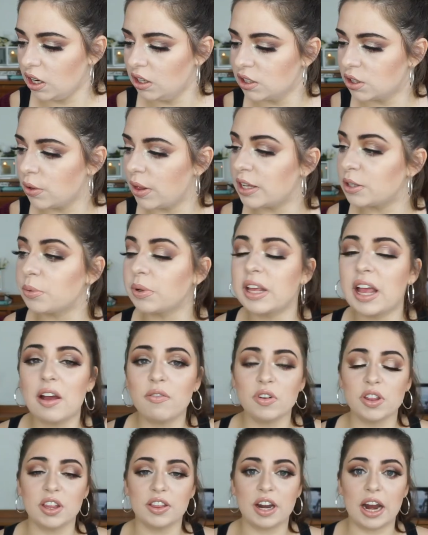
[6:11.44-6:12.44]
So that's really
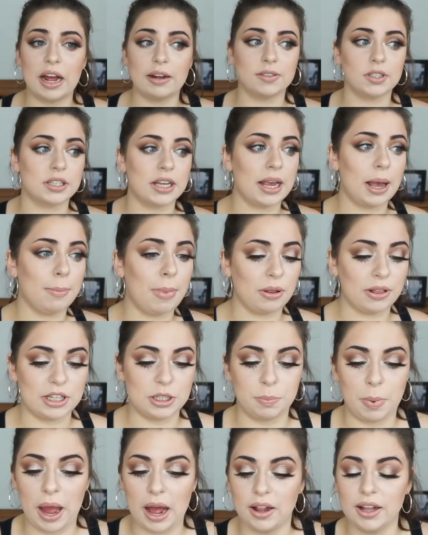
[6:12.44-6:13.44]
everything that I have to say about this
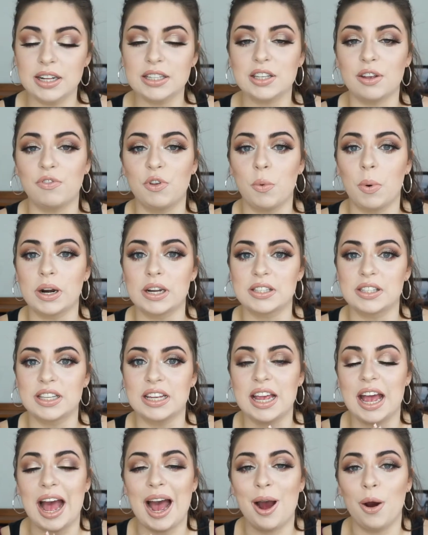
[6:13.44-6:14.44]
palette. If you want to see
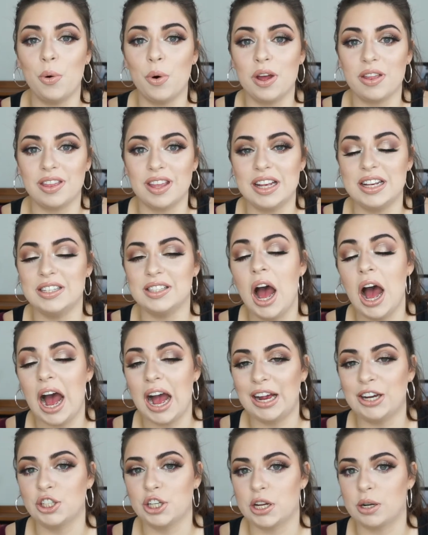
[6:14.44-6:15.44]
how these
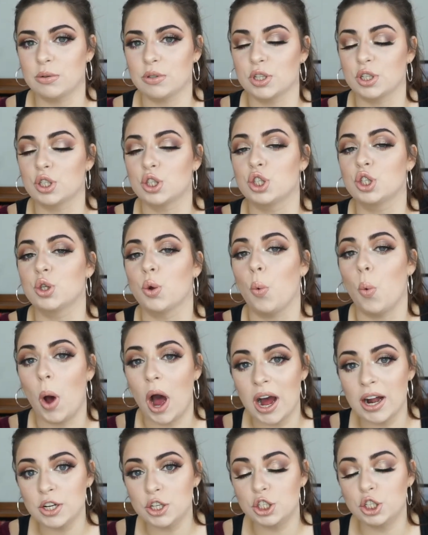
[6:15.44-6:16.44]
eyeshadows
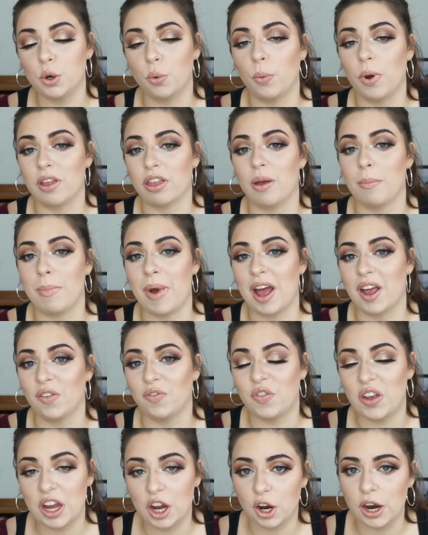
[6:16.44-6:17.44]
swatch with my
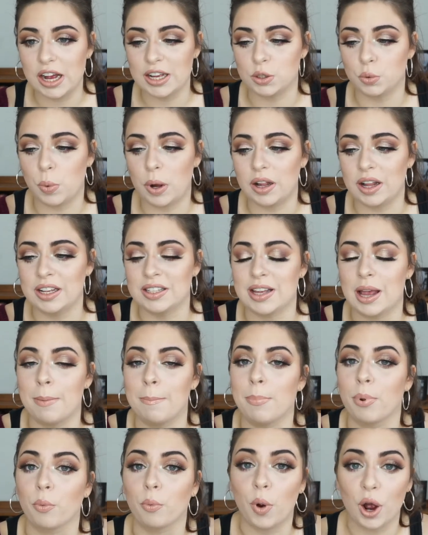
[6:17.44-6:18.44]
finger as well as a
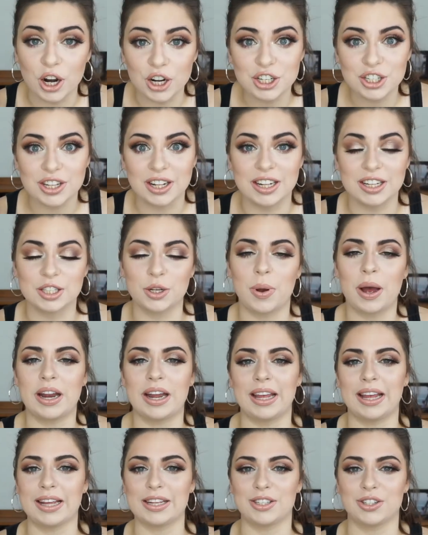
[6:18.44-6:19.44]
brush, then let's go
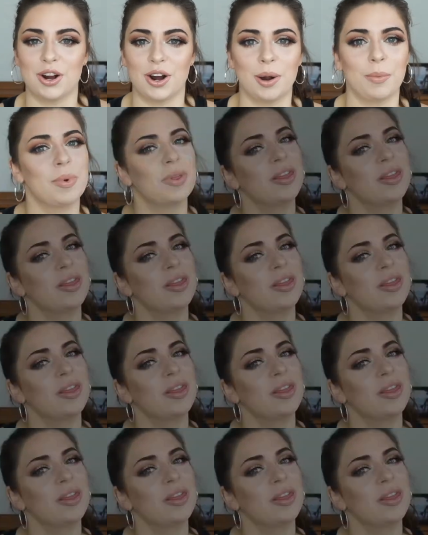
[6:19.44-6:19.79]
ahead and get started with